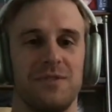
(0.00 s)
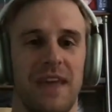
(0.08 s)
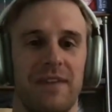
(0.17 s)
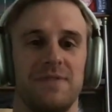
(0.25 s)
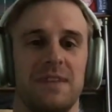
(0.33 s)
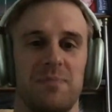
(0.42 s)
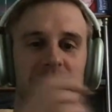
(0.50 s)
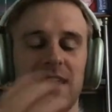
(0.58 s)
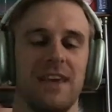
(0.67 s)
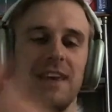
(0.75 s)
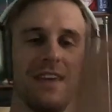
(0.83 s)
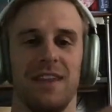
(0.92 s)
FTP
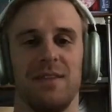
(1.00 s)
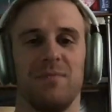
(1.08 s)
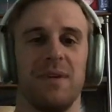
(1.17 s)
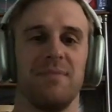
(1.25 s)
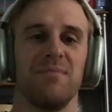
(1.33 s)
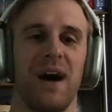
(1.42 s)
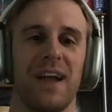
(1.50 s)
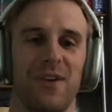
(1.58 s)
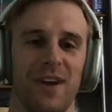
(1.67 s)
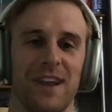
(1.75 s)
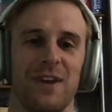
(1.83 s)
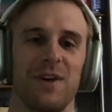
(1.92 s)
in and
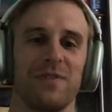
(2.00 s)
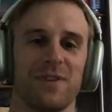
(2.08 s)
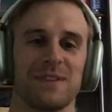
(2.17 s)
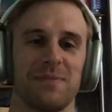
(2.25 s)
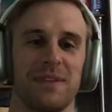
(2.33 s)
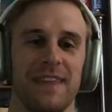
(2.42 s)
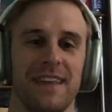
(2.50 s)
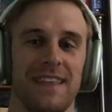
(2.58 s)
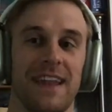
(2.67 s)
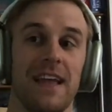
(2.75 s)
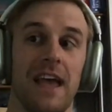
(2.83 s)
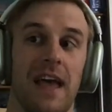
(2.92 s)
migrate it over or something like
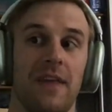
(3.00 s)
that,